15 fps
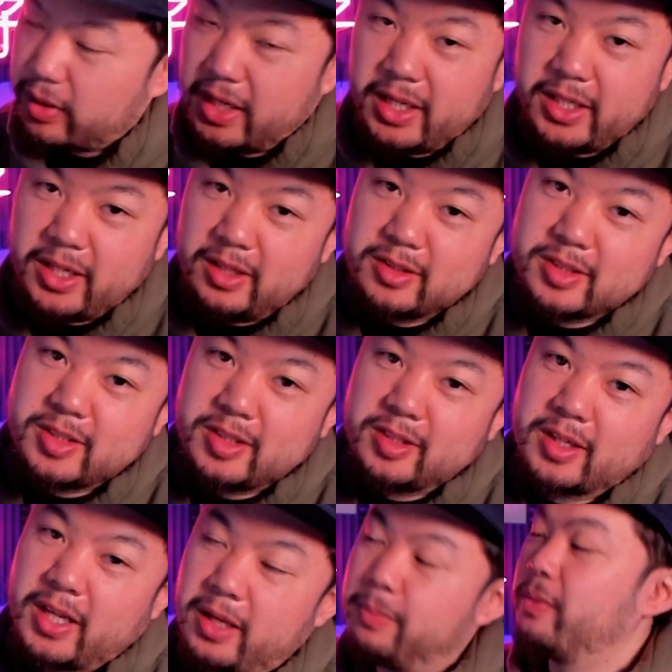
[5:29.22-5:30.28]
rated youngster
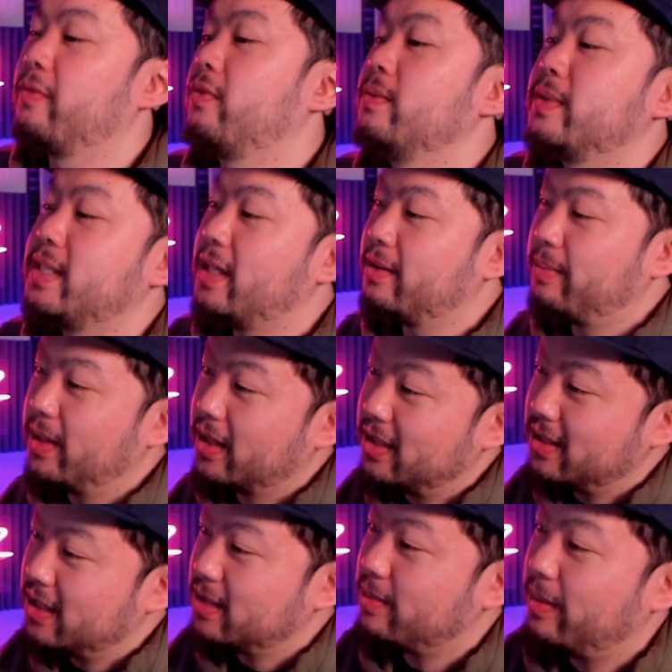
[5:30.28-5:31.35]
keeper from South America
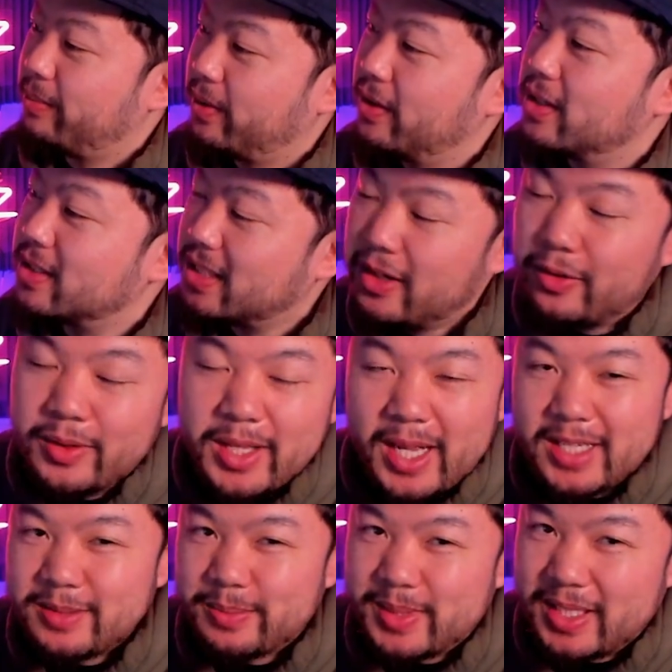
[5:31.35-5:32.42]
is this man, Pires. He only
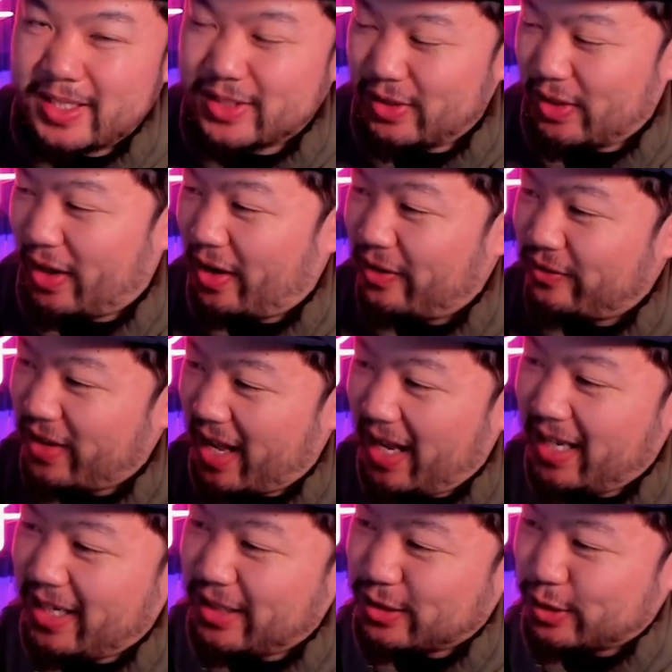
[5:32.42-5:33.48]
has a potential of
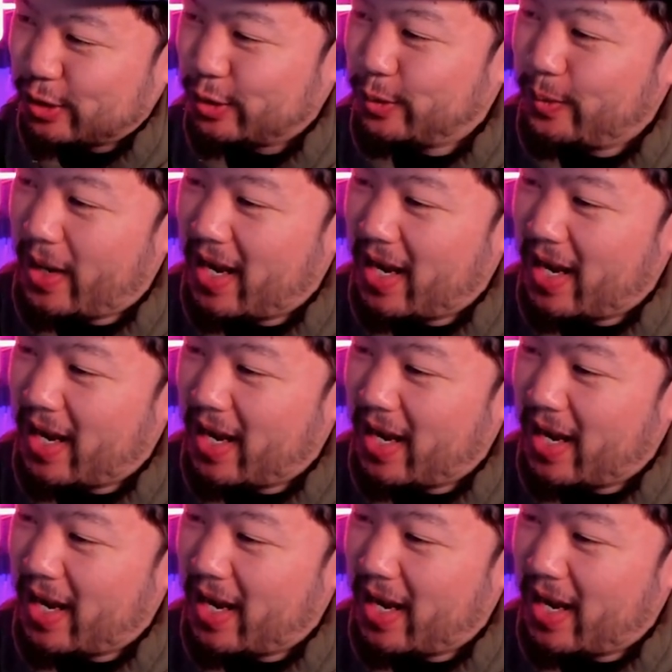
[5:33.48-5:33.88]
82,